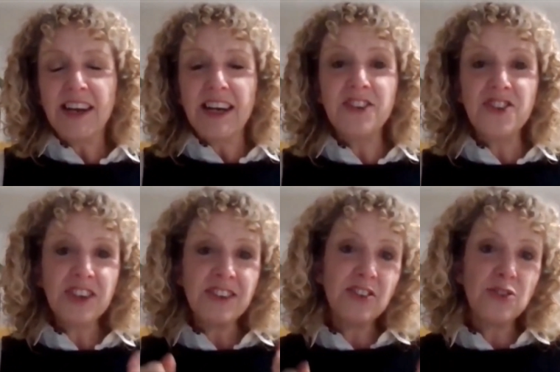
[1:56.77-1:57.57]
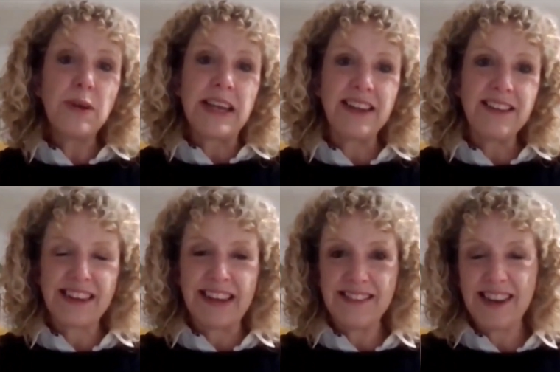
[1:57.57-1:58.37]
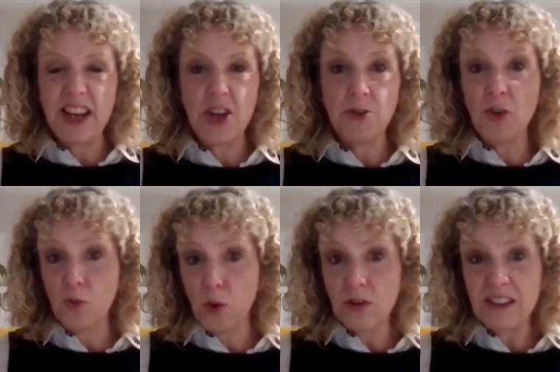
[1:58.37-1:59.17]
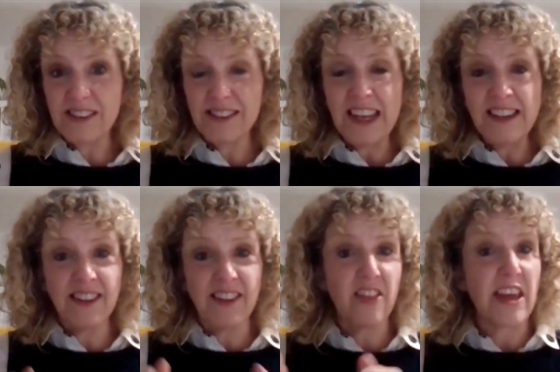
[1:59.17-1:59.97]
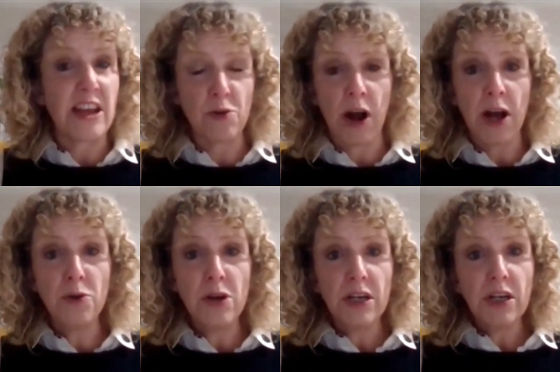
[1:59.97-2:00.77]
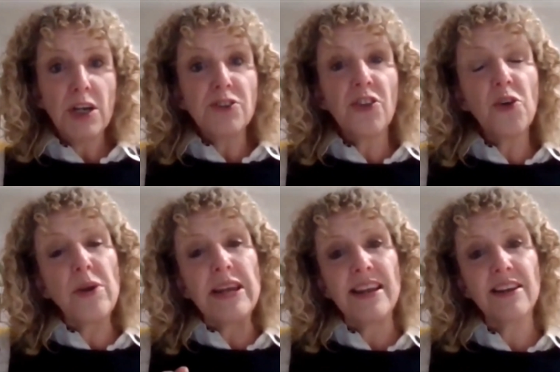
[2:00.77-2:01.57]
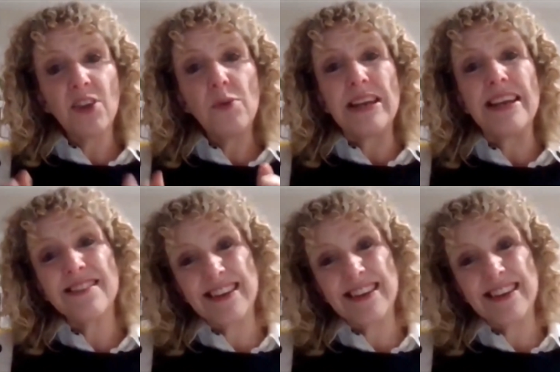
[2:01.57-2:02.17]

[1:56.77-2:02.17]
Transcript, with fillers: And just as we need to continue to water seeds so that they grow, so that we so we need to